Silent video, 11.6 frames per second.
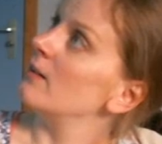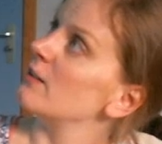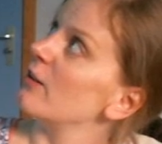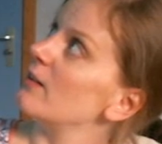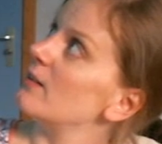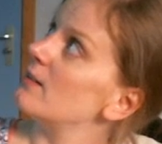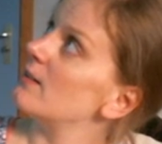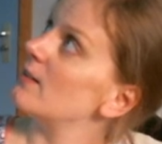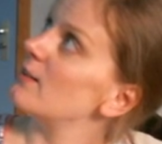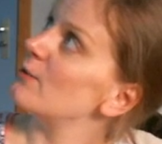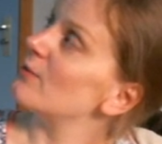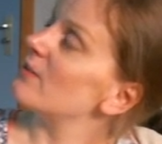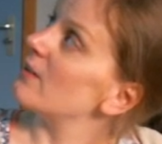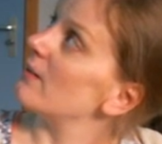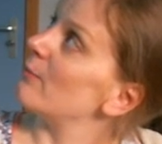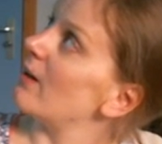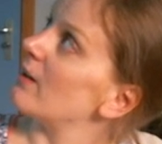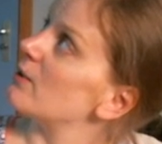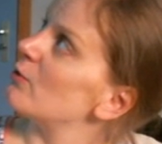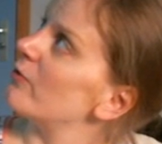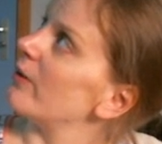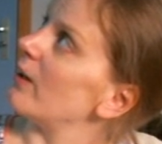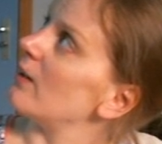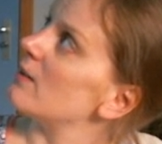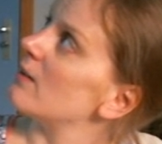this was in BuzzFeed.